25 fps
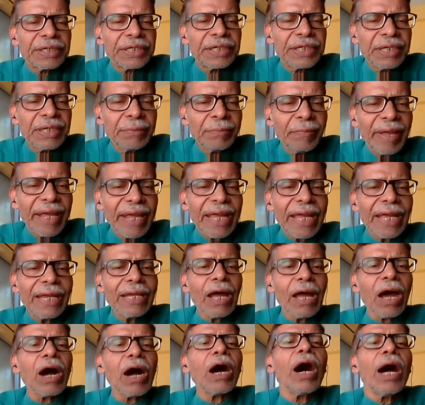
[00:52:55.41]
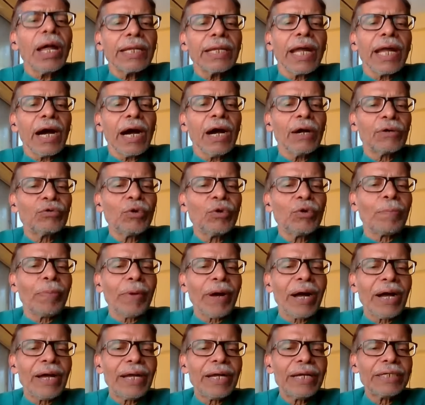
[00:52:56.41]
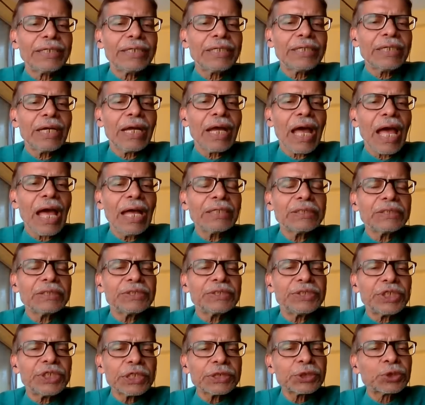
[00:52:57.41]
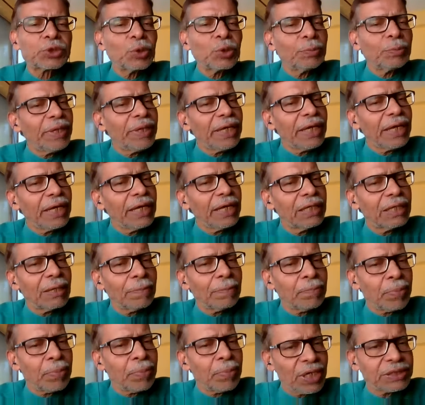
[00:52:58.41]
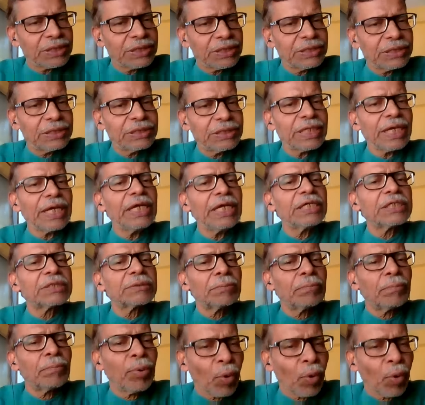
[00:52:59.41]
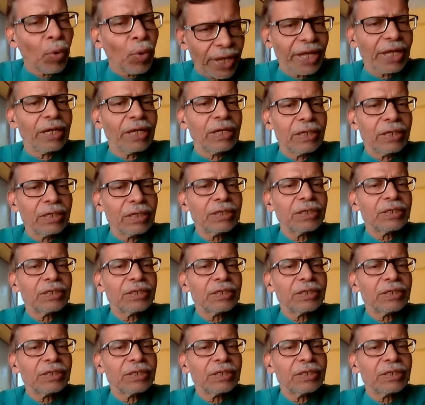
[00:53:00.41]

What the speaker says: remain unoccupied and just to be in the present is boring,